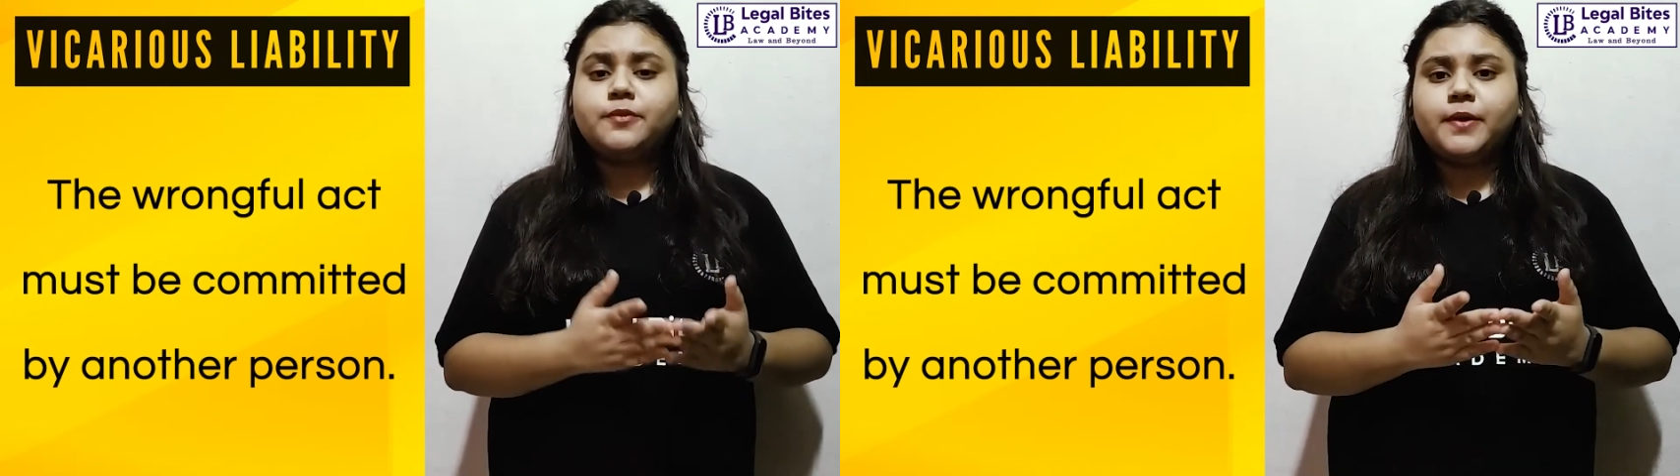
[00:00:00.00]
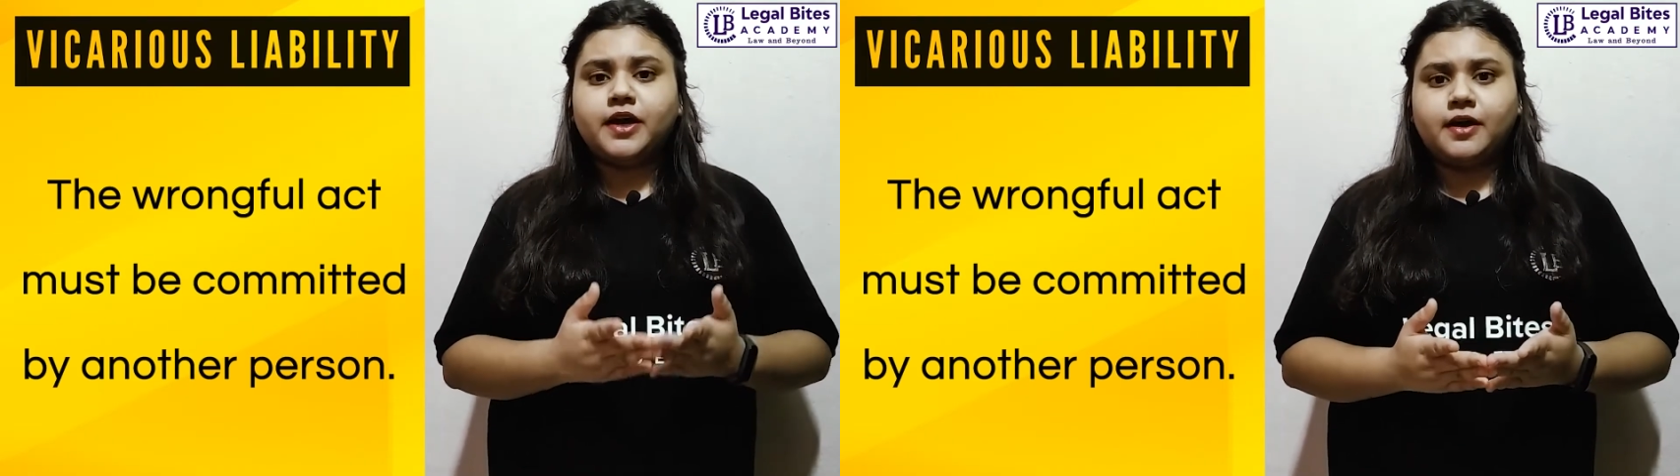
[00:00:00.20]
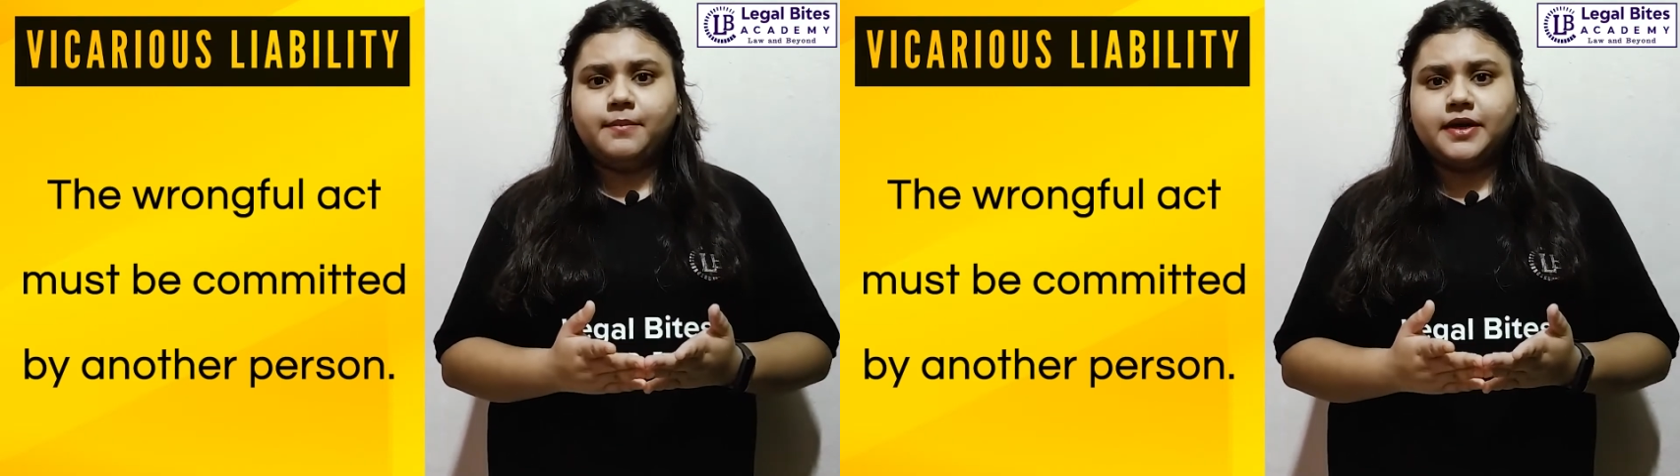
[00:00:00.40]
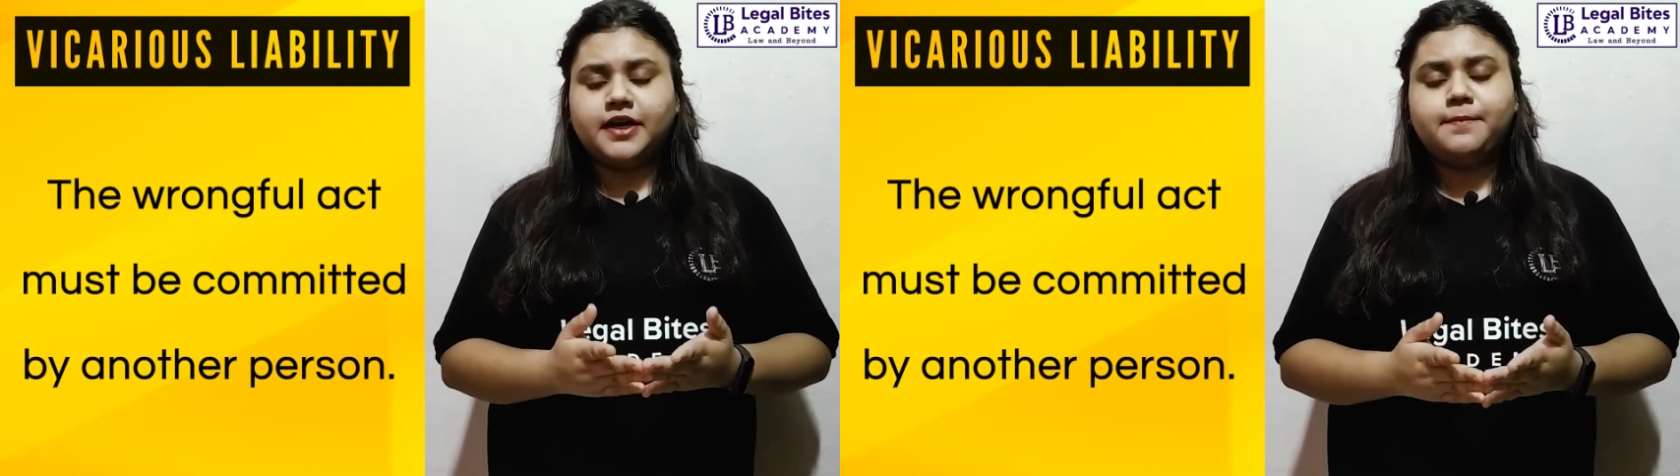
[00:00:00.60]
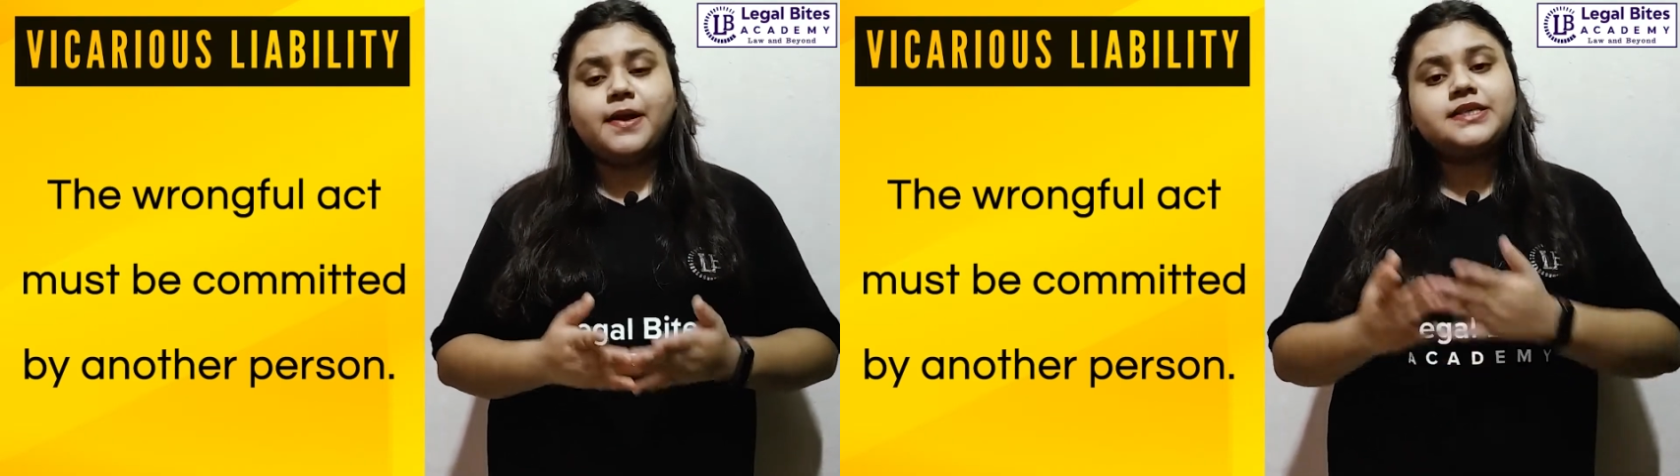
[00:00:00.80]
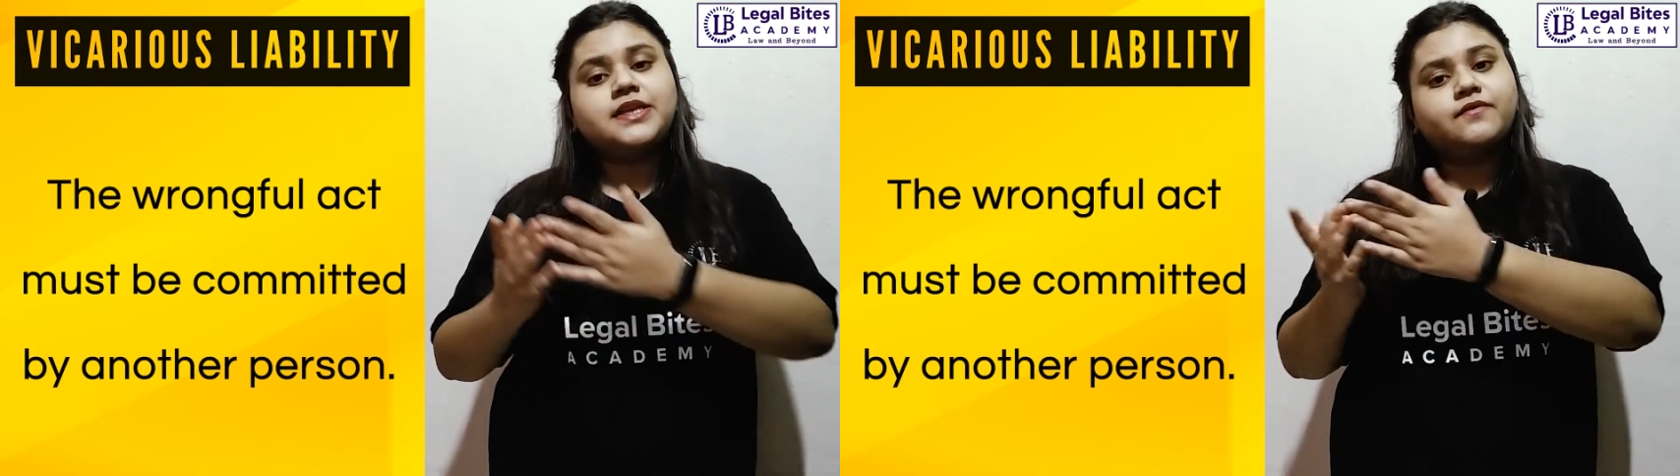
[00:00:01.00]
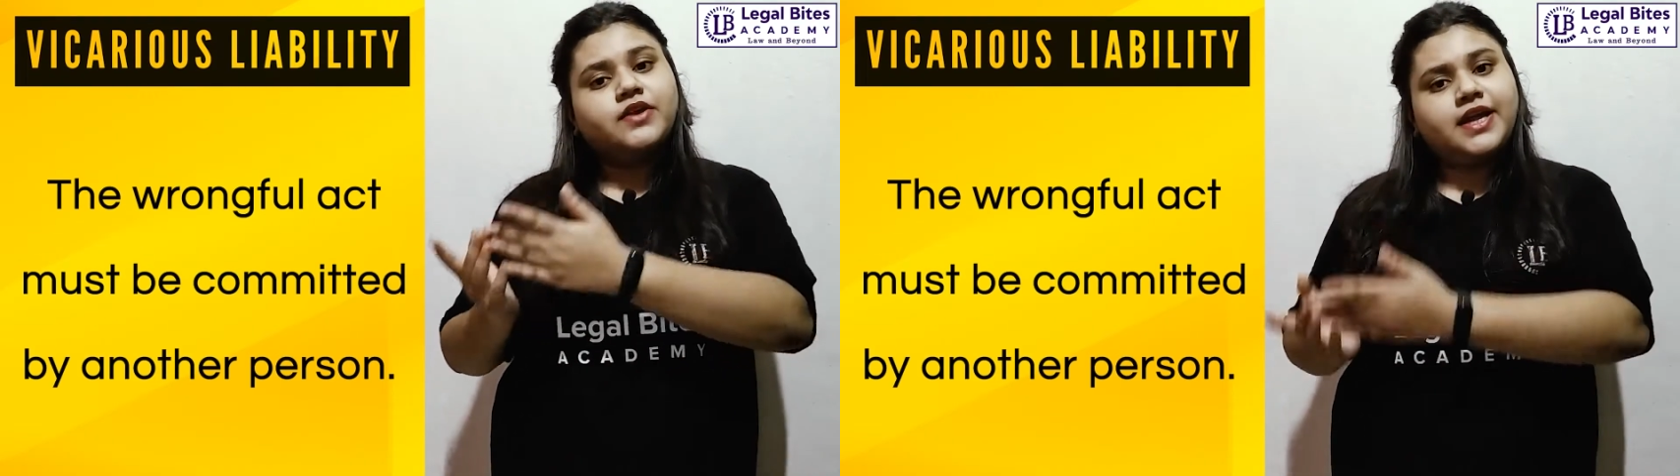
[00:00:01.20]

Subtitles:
be committed by someone